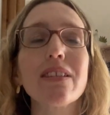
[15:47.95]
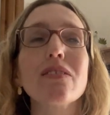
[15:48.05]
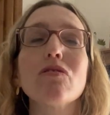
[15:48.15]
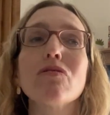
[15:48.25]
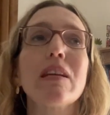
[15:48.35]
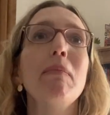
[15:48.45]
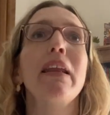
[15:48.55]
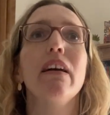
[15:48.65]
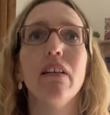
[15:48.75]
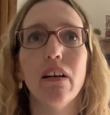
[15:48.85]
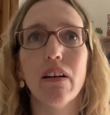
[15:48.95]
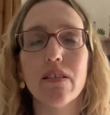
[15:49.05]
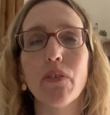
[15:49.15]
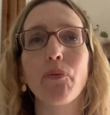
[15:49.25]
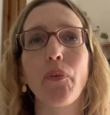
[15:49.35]
extremely hard
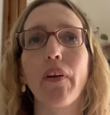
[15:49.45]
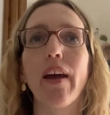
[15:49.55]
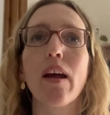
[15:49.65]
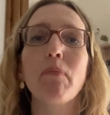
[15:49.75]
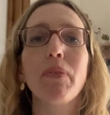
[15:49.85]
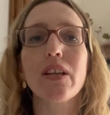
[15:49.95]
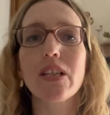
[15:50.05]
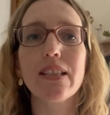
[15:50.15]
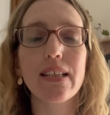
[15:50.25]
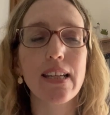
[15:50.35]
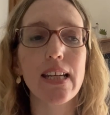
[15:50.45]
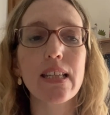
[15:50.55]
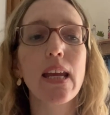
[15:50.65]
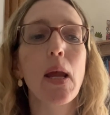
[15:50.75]
for the GCSEs.